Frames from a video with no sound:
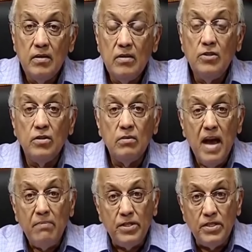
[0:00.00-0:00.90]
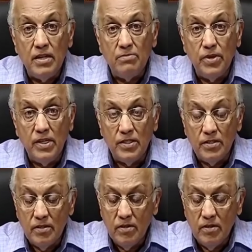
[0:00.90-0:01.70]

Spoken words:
that John the Baptist had preached.